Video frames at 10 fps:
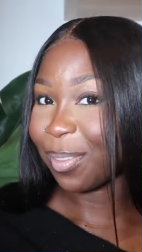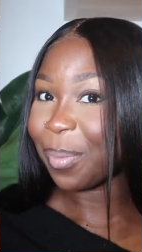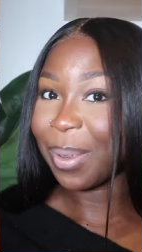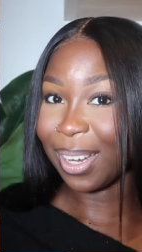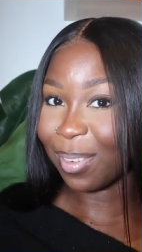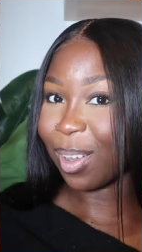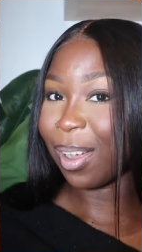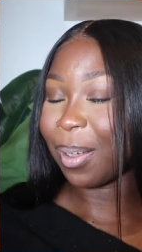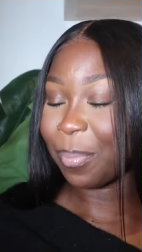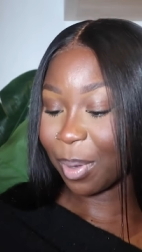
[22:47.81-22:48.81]
from
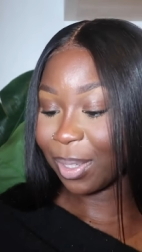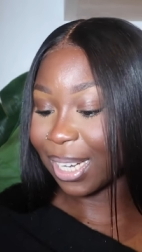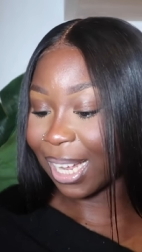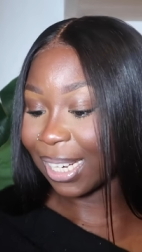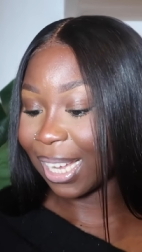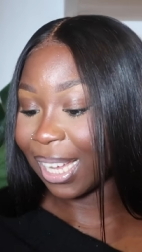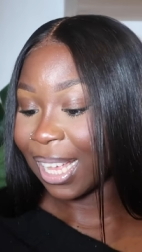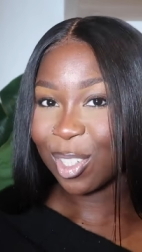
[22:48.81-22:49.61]
Hanifa most likely.